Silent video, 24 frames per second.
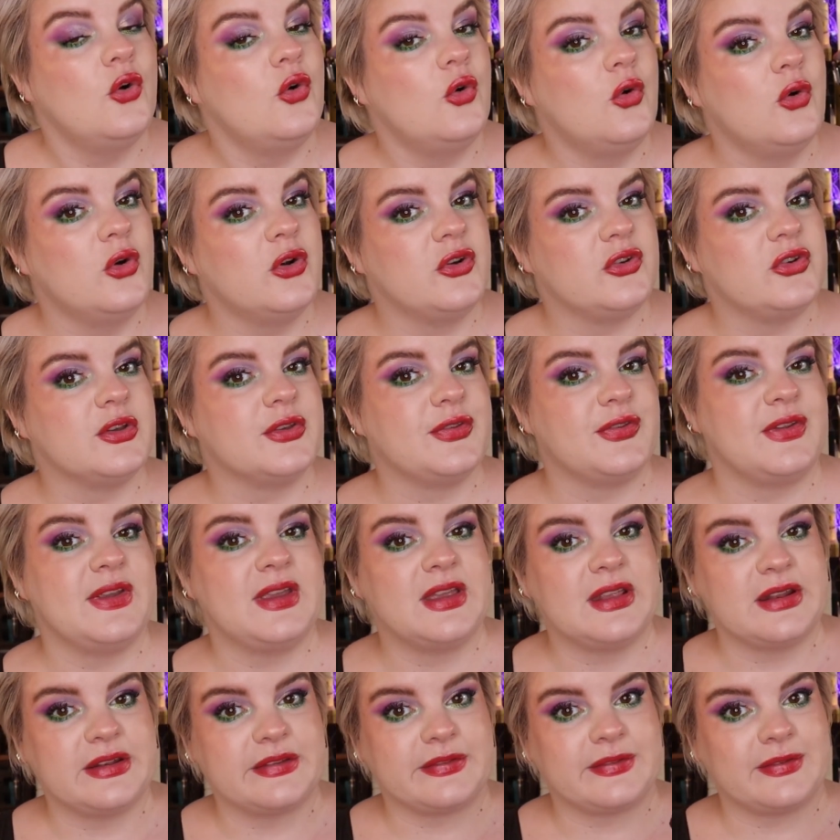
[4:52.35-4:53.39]
Or do you
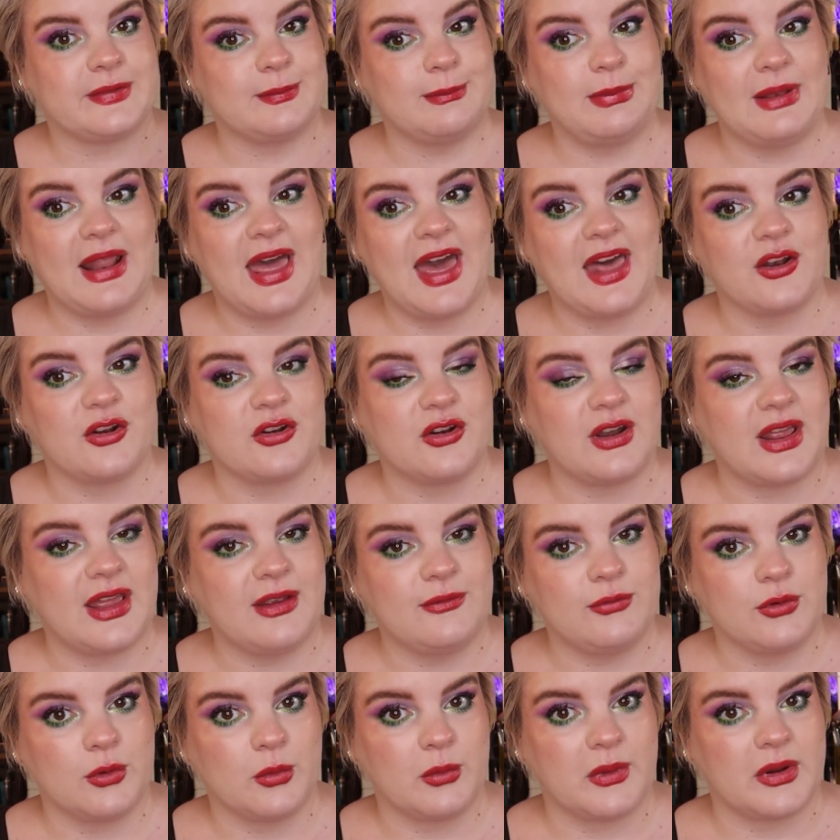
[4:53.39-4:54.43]
think it splattered
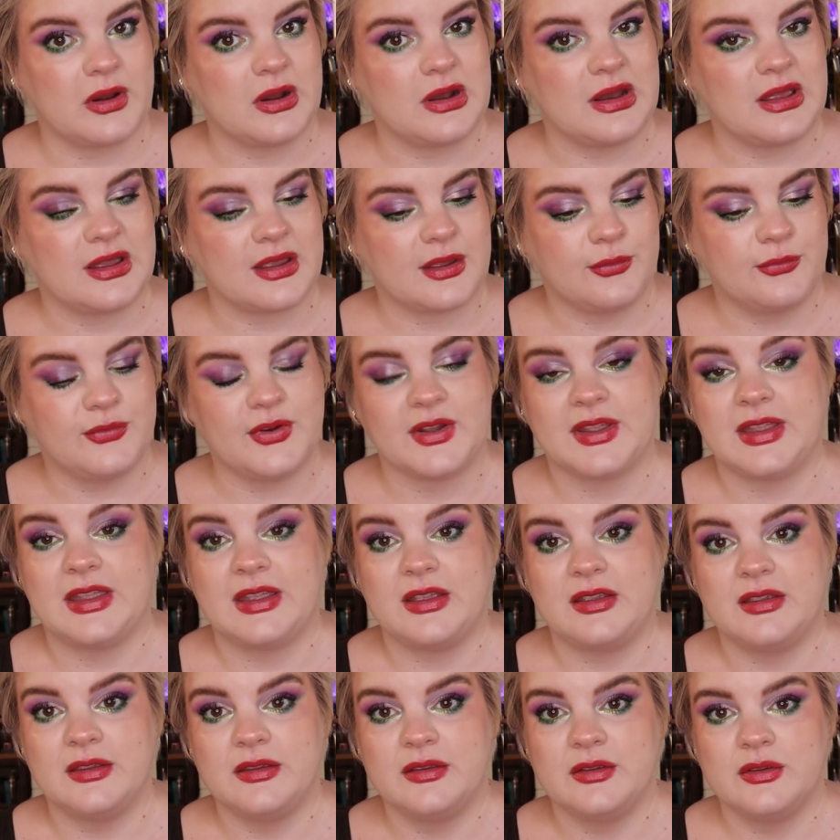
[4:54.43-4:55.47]
everywhere like a
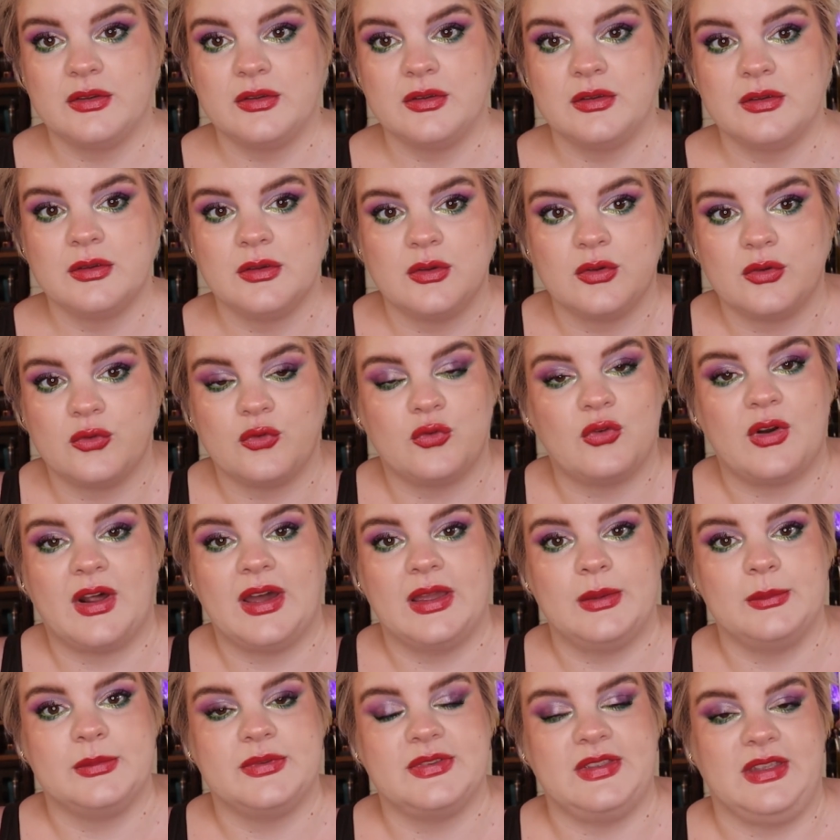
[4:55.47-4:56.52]
fucking
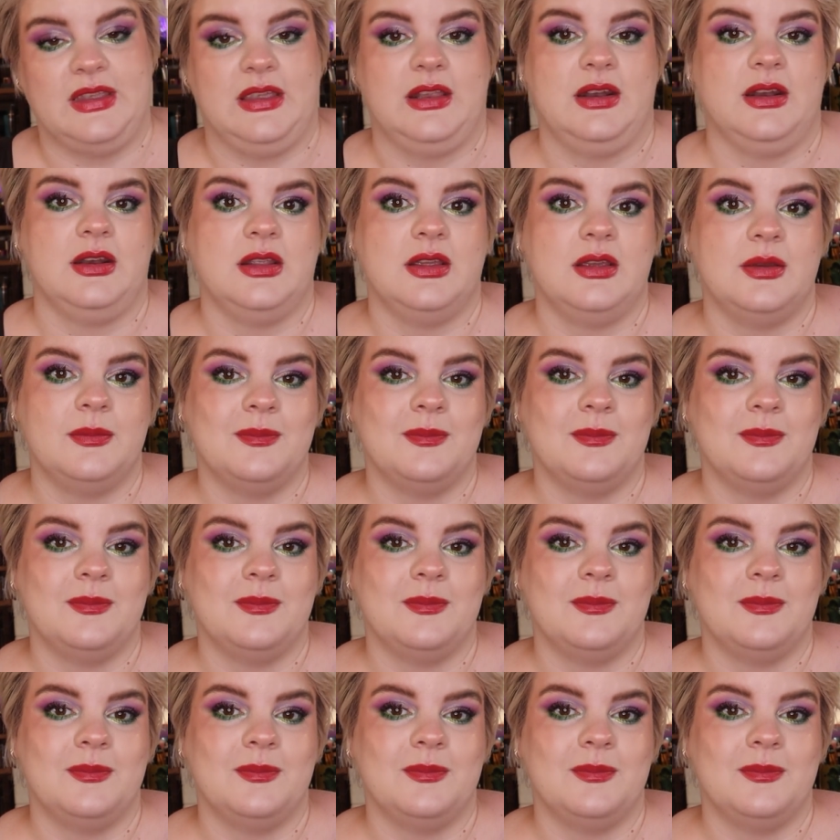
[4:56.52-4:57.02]
crime scene?